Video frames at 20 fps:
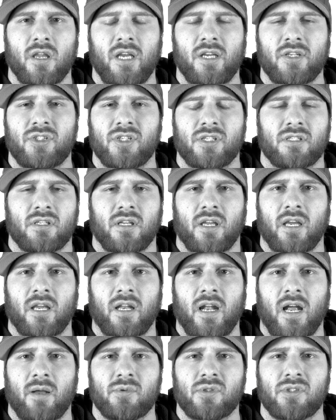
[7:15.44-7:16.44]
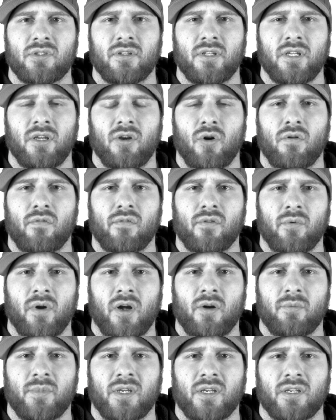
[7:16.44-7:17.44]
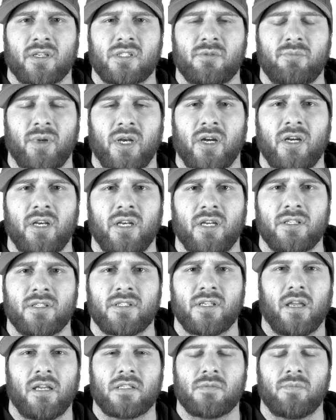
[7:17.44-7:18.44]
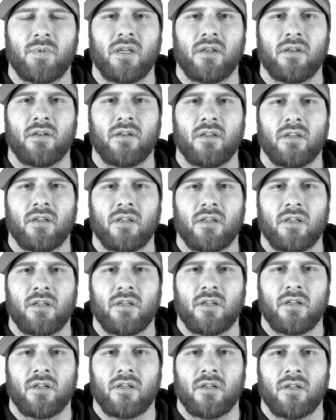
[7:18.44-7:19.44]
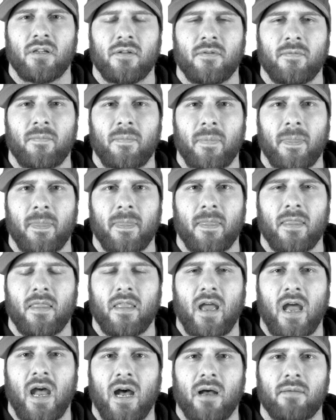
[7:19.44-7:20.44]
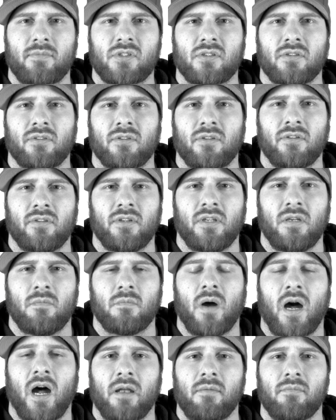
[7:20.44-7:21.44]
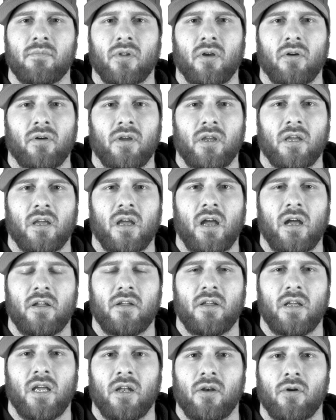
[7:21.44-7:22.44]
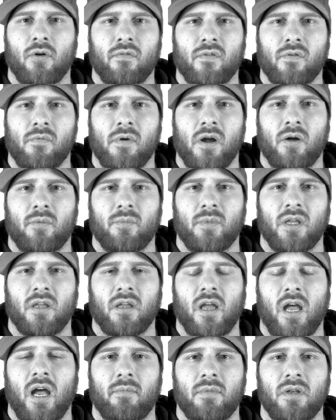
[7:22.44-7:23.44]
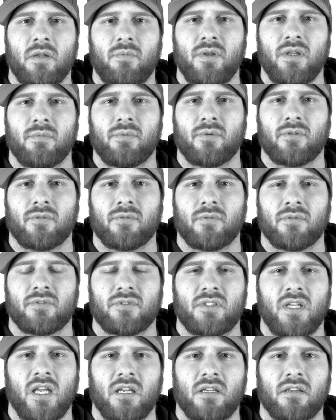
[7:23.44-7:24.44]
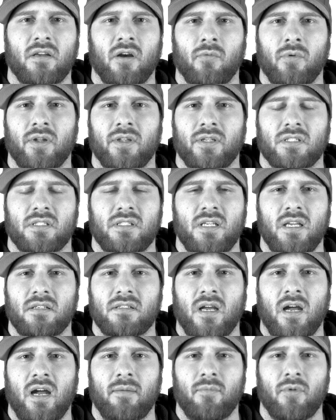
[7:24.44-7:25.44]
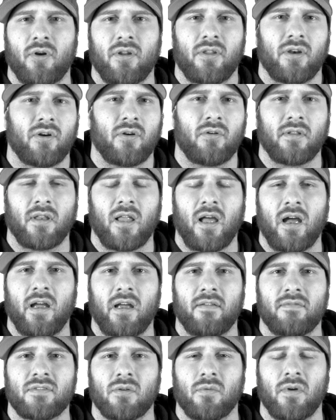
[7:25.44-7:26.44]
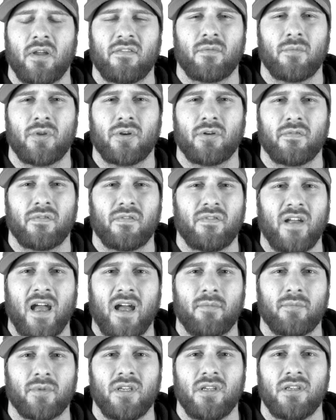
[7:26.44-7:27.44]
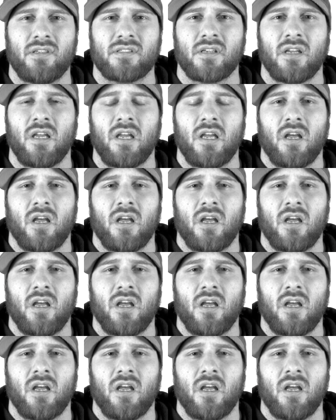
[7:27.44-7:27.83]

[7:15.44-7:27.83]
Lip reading: It's just like an absolutely overwhelming experience. It's been absolutely mind-blowing and overwhelming how many people are willing to take time out of their own lives, away from their own families.